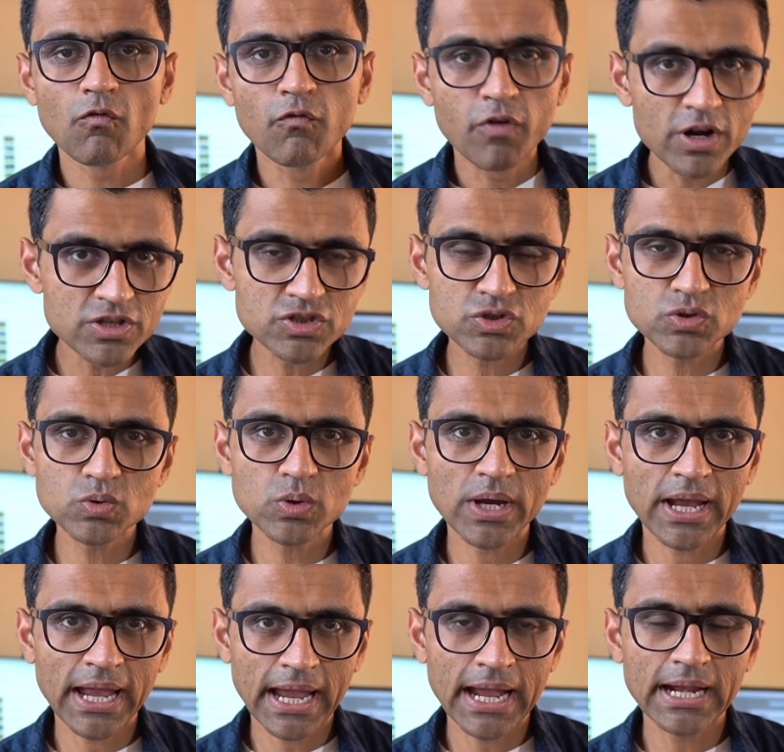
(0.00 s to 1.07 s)
Once you
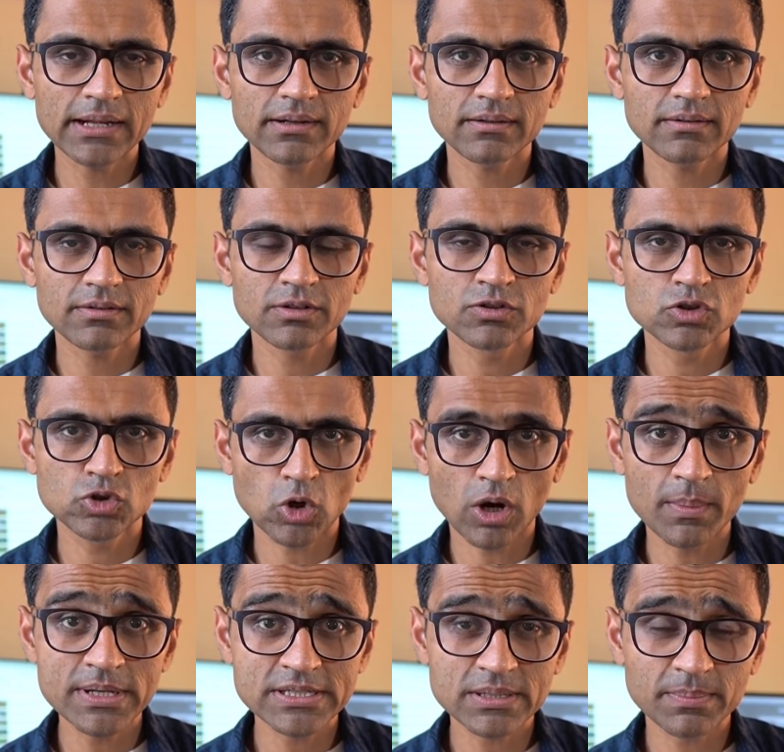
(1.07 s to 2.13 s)
get
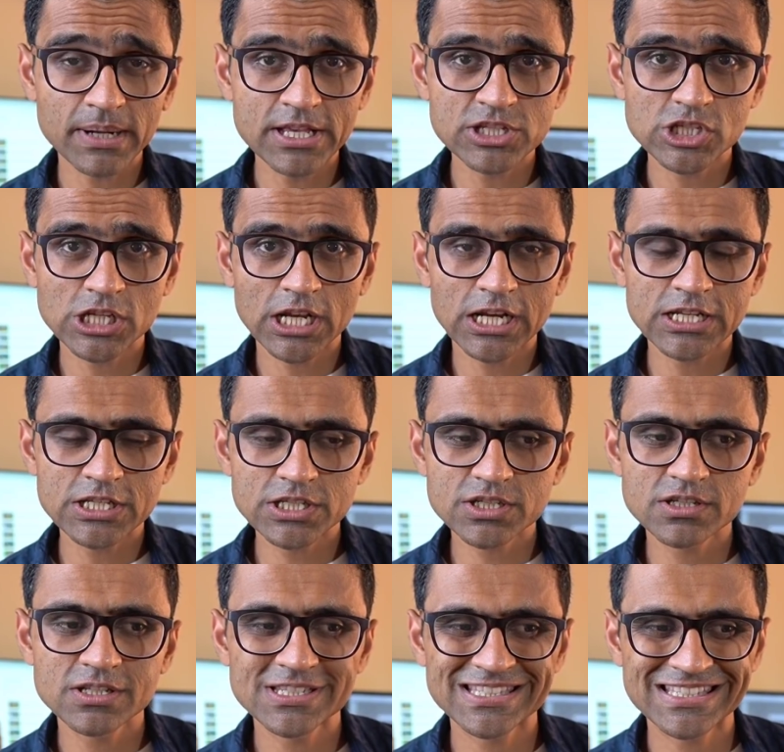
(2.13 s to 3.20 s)
job as supply chain
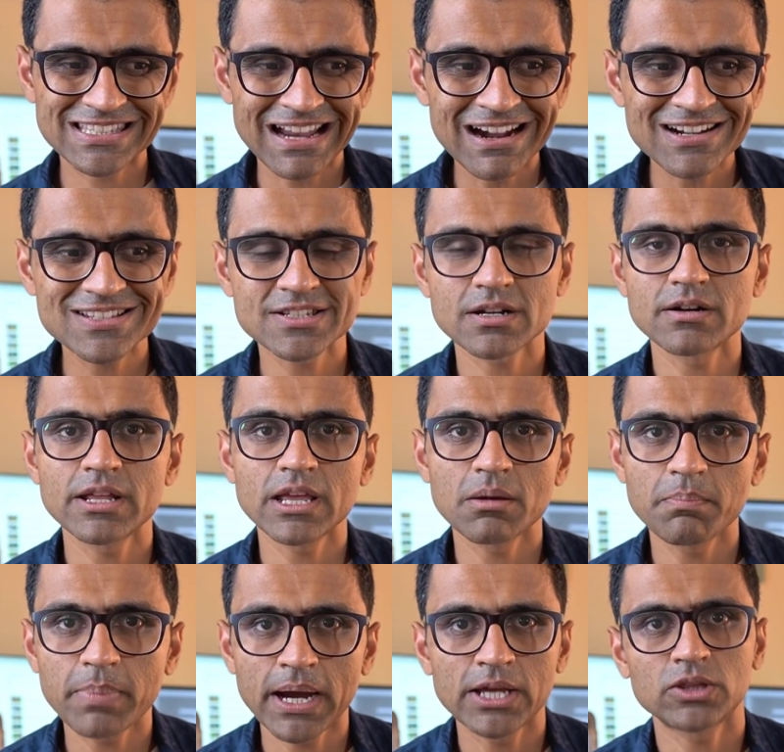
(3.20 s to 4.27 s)
analyst, start studying
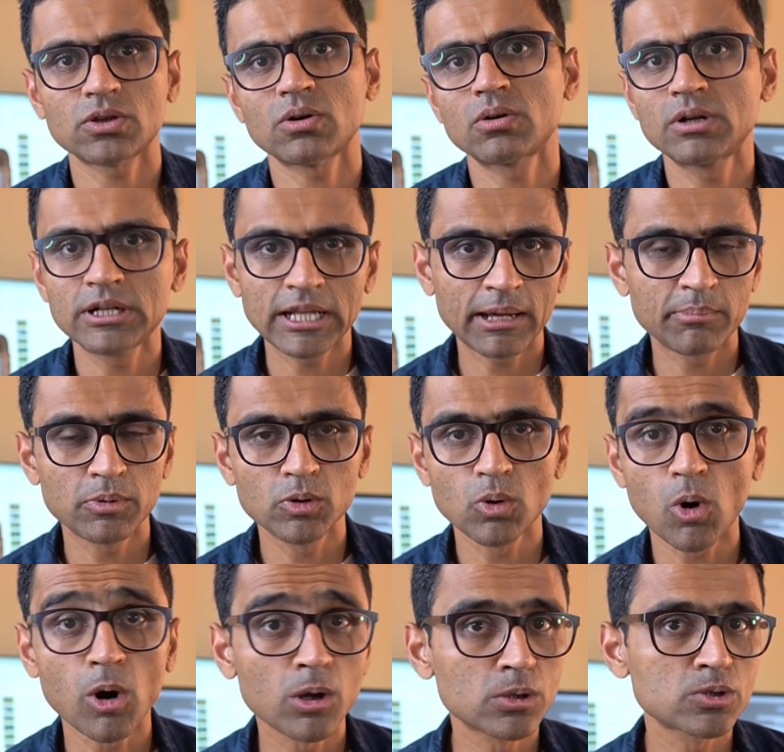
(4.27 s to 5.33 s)
Python, Tableau,
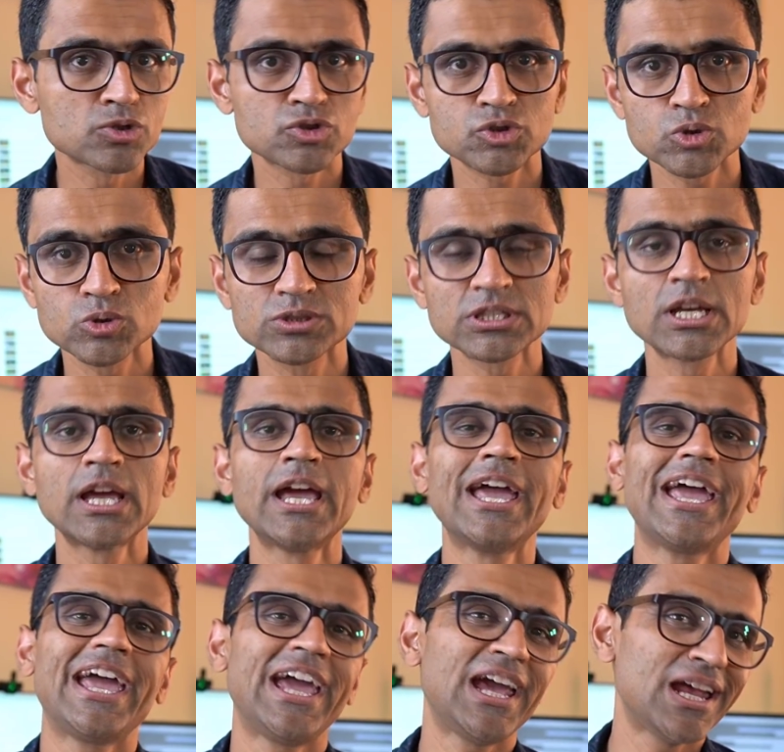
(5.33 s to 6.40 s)
all those tools,
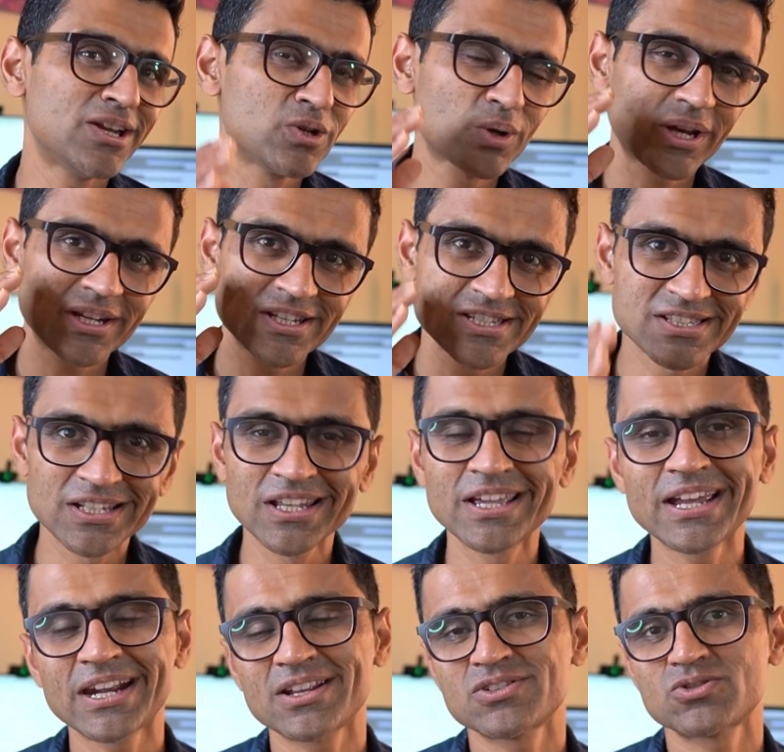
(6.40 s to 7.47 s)
and you can easily
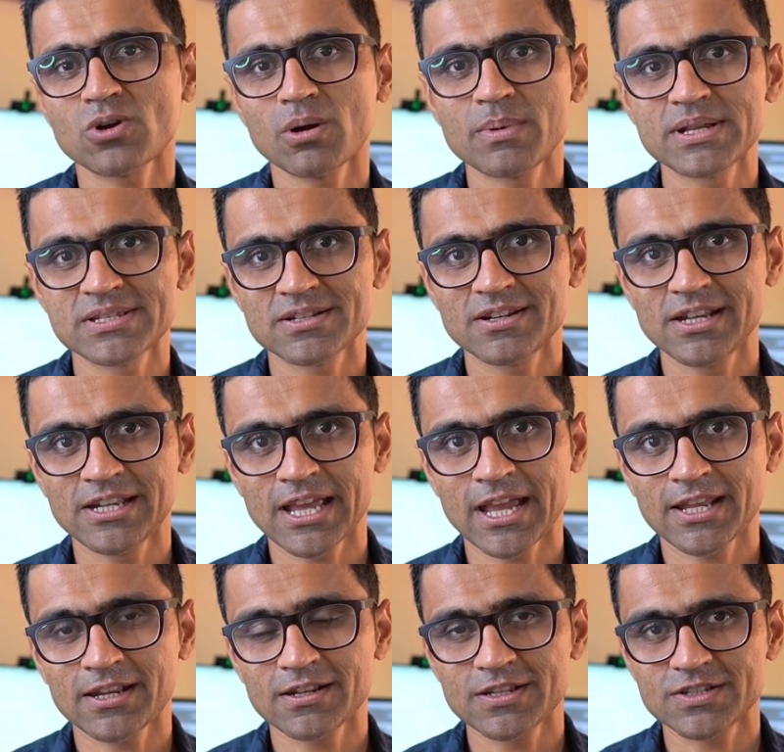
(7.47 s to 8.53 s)
get a job as a data
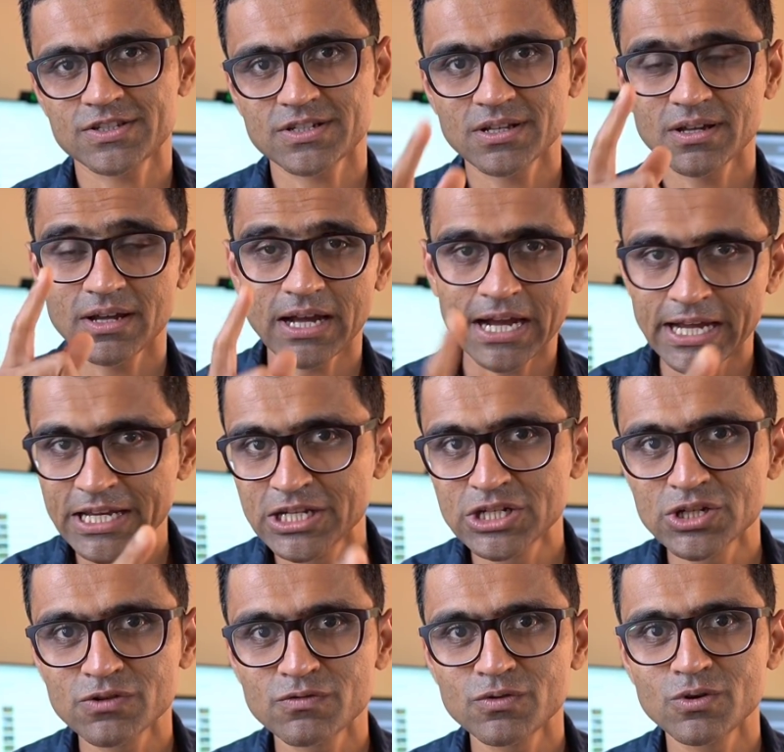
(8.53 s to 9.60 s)
analyst. I
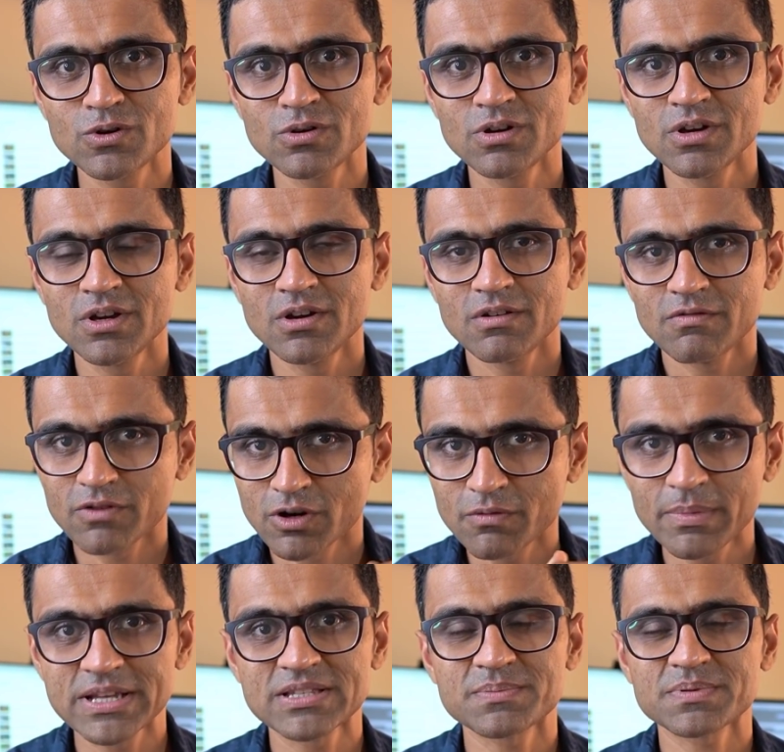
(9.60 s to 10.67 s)
interviewed one of
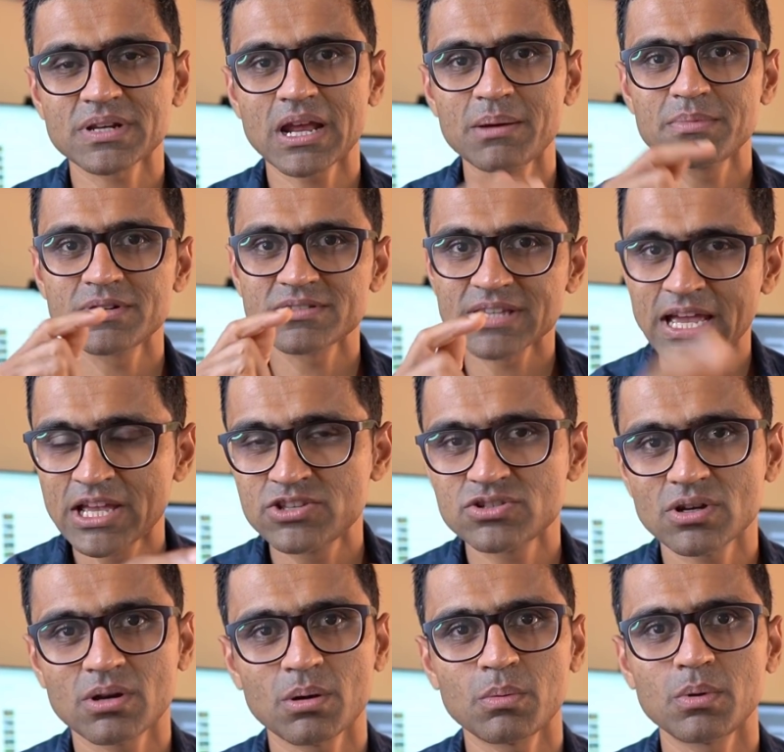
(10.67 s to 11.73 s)
my subscribers, Ayan
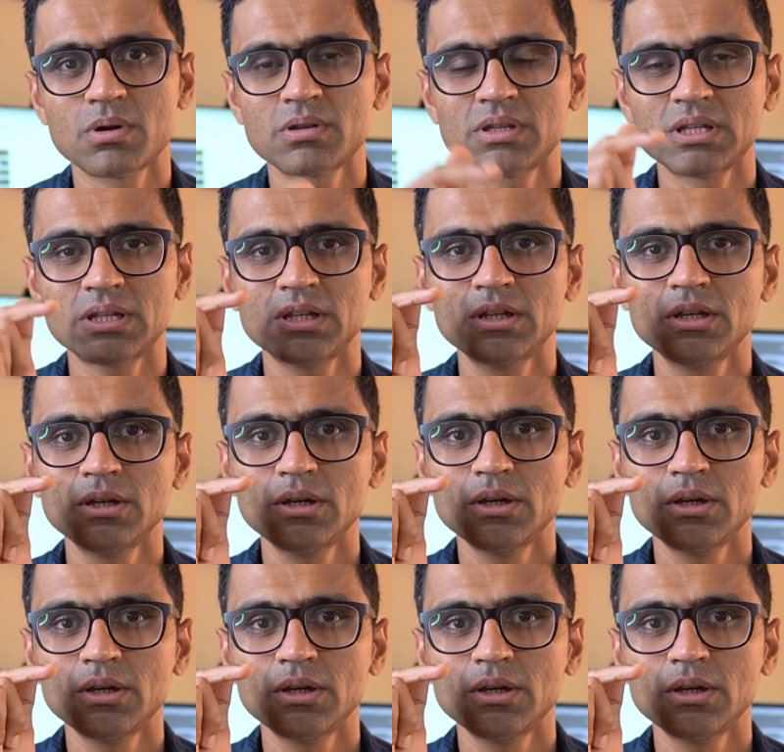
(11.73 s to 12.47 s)
Chakravarty.